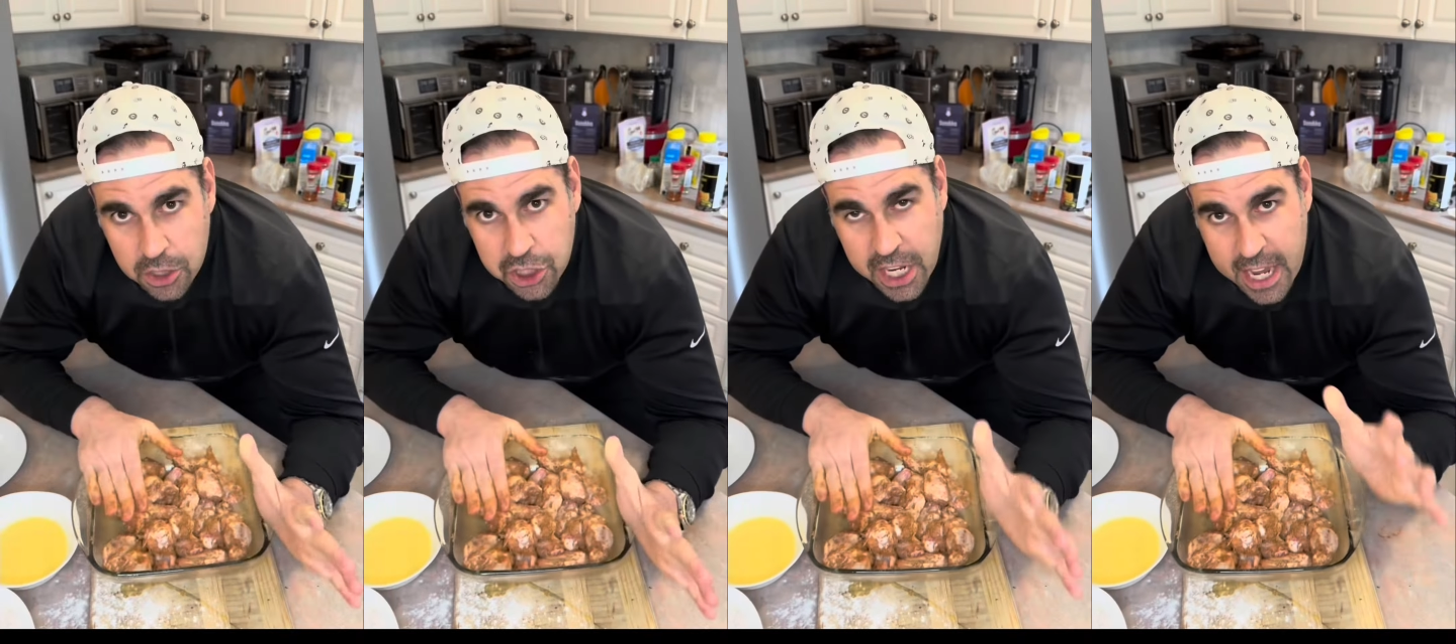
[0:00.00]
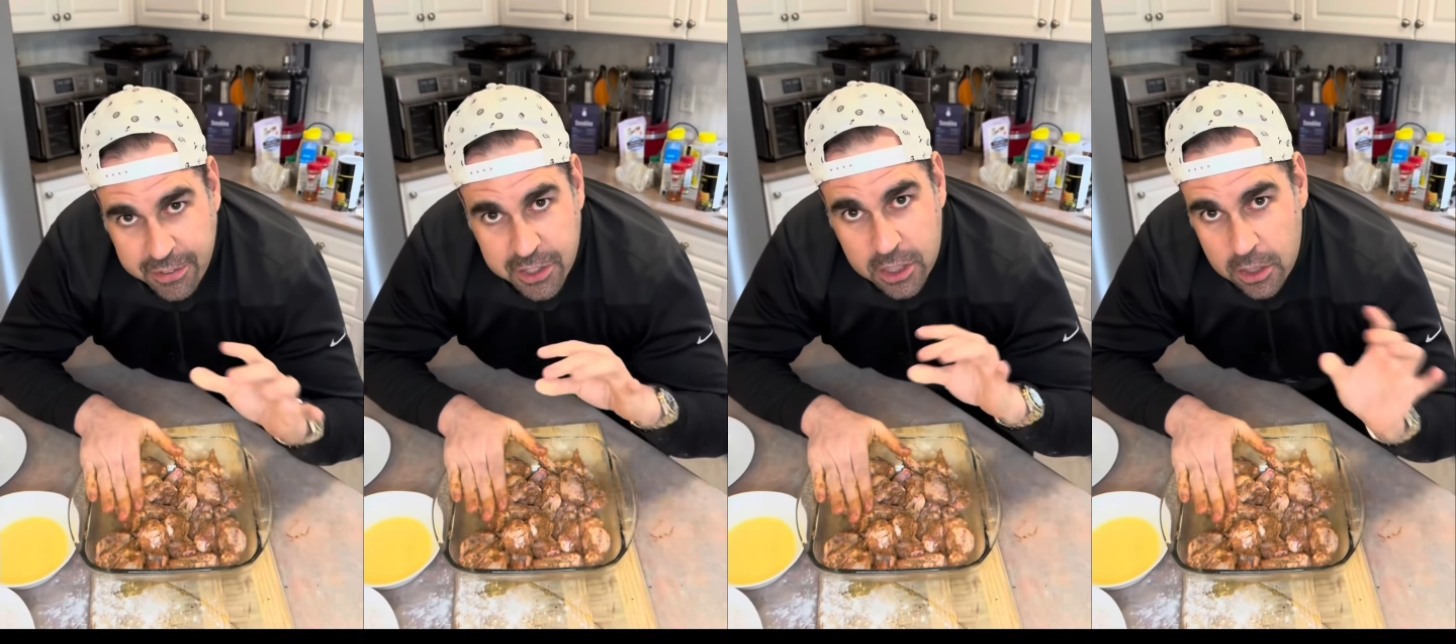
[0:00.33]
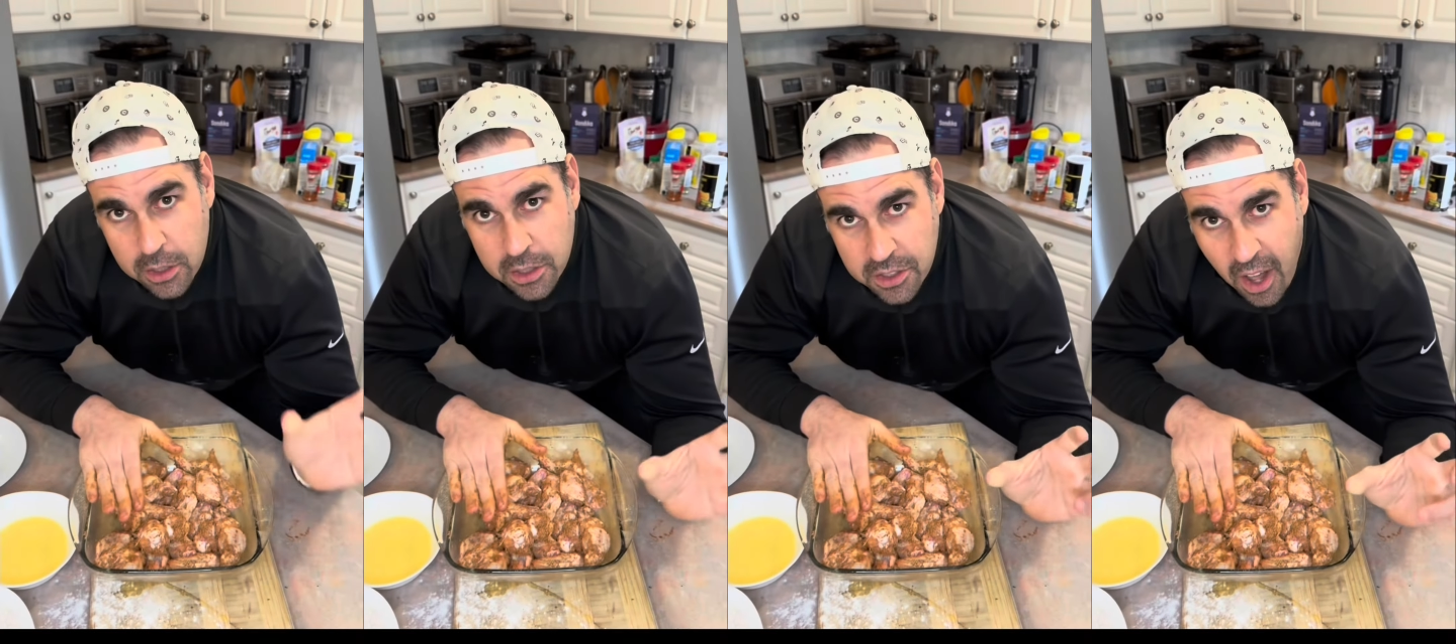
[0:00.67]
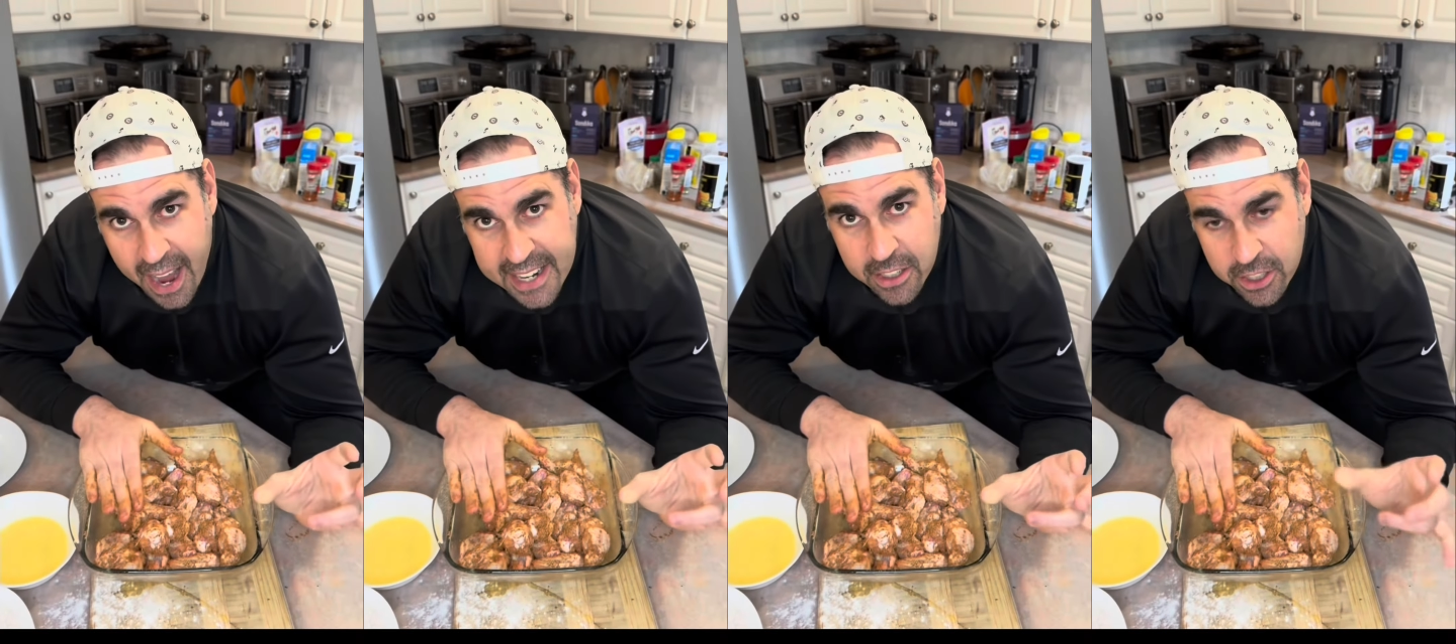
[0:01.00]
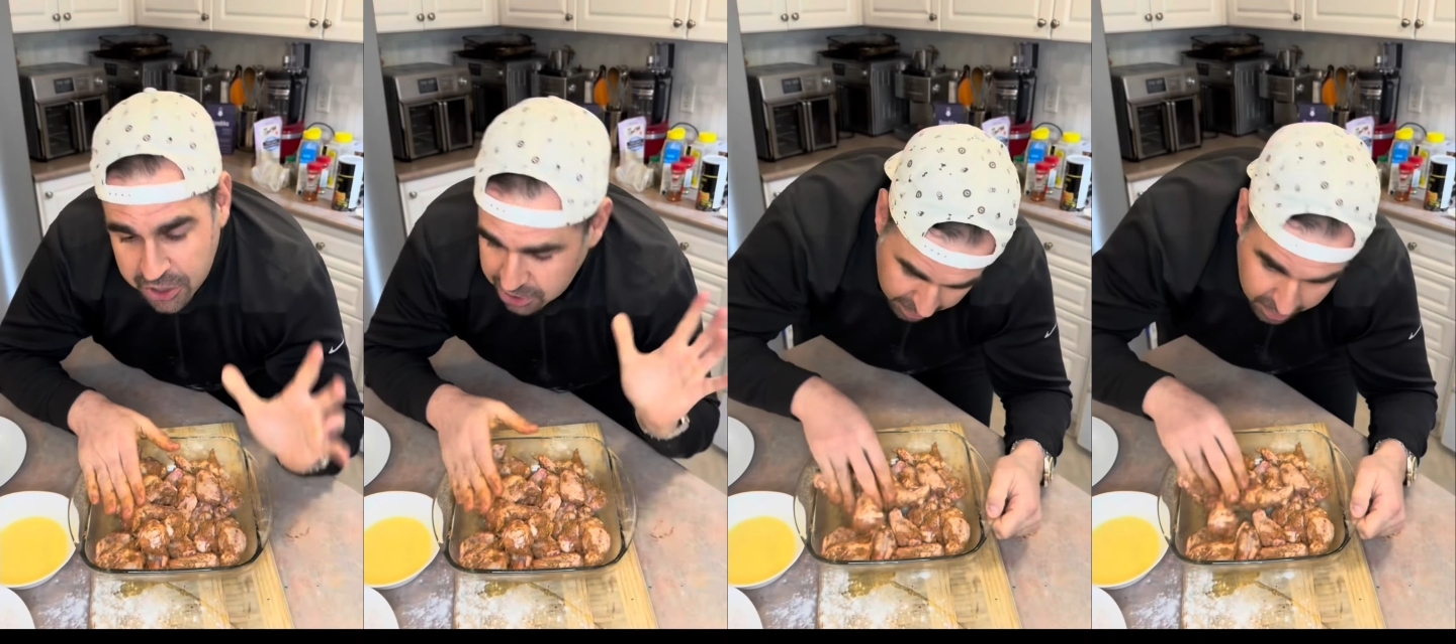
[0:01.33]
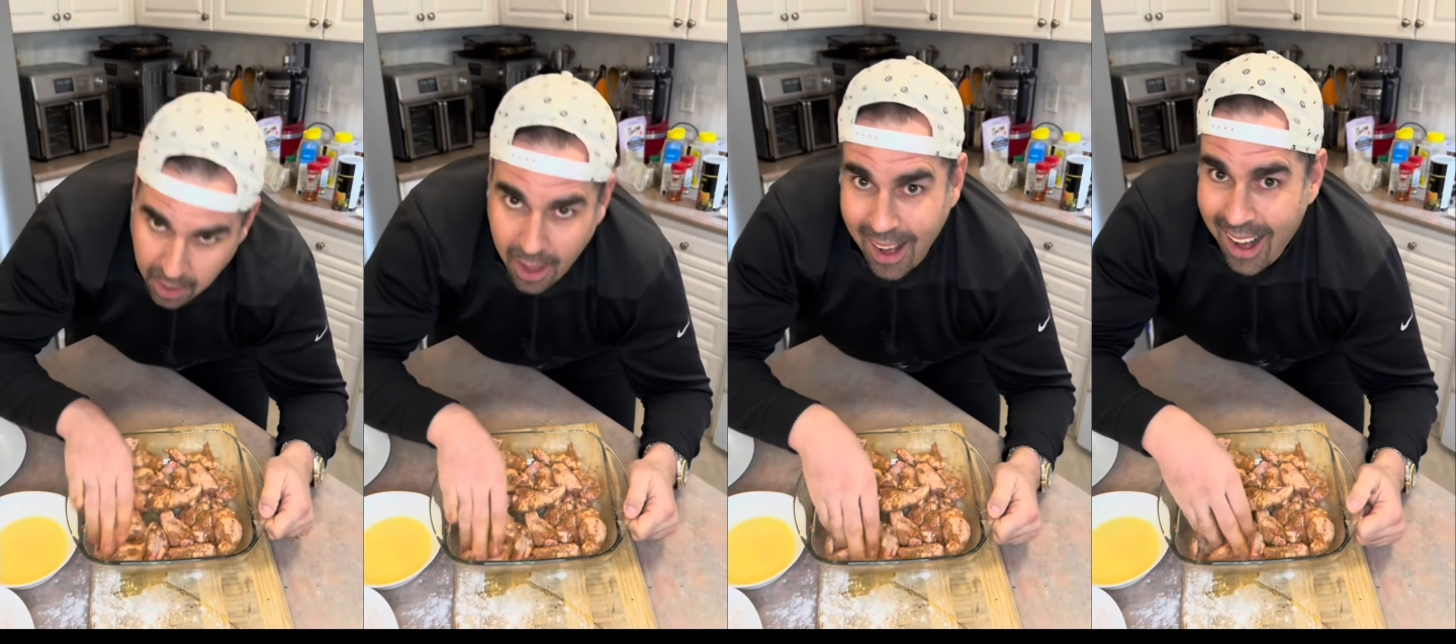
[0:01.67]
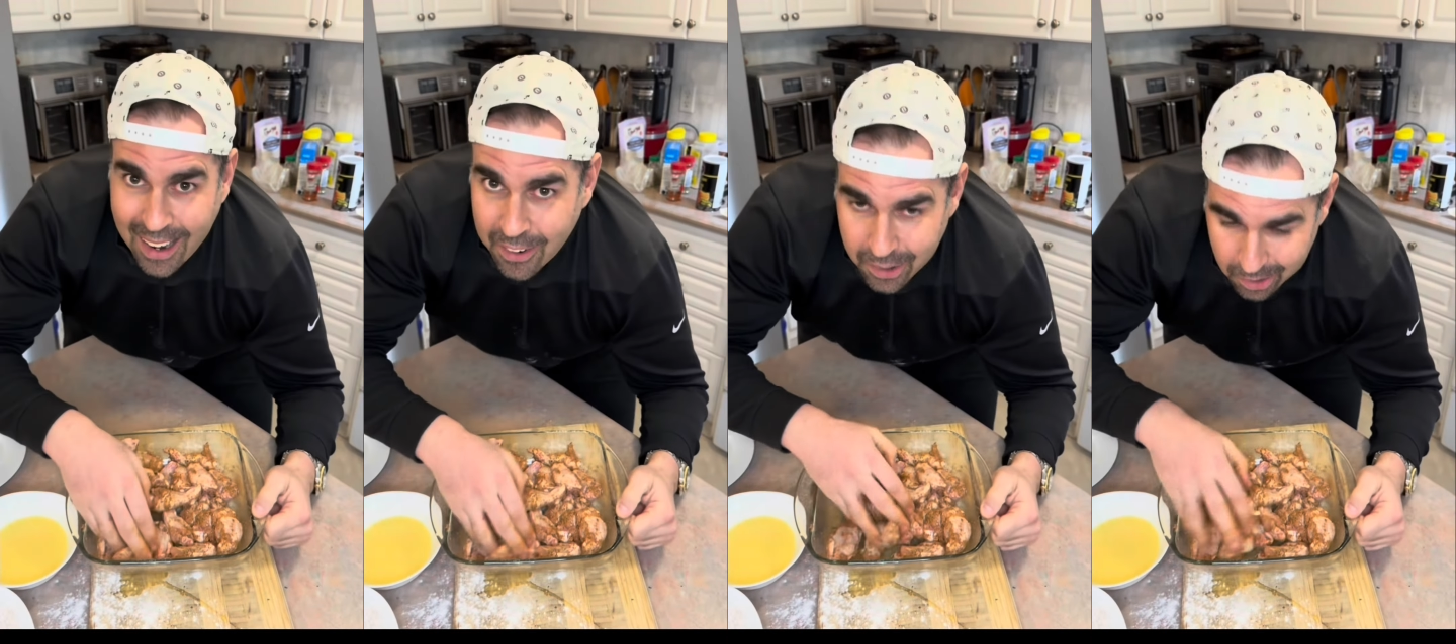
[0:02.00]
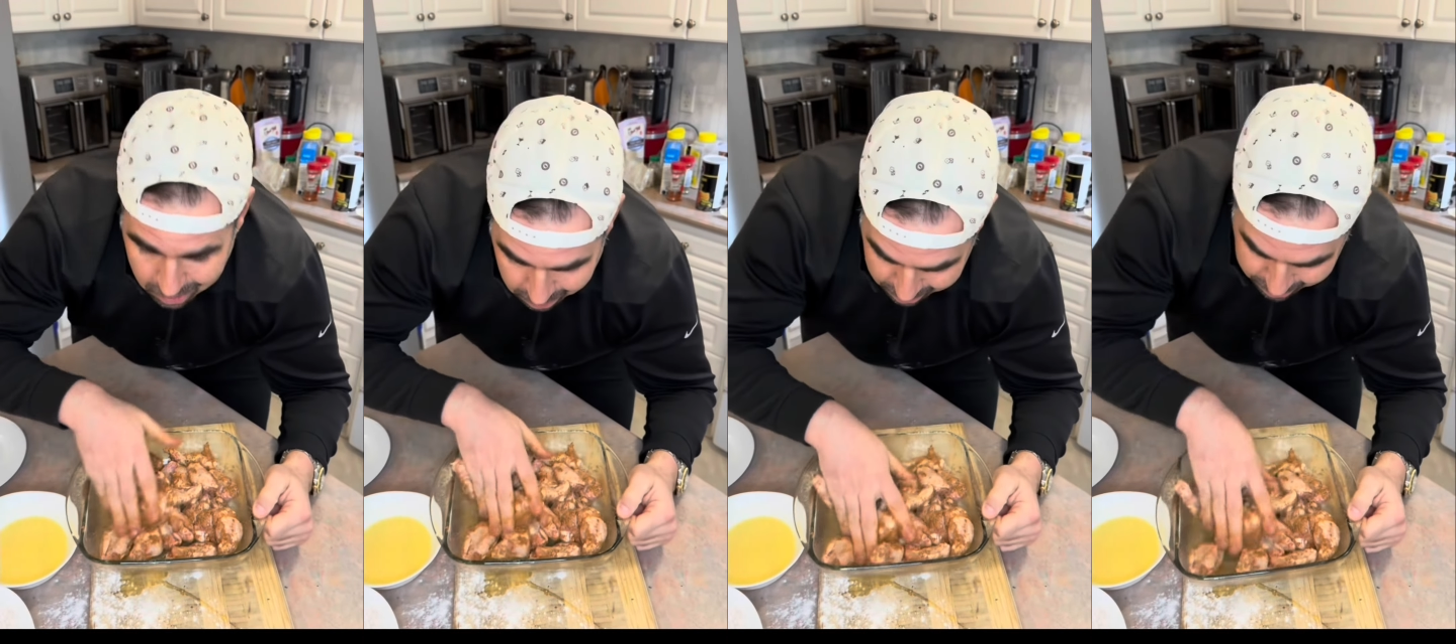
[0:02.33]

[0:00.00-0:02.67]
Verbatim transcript: Chiefs, Niners, I don't know.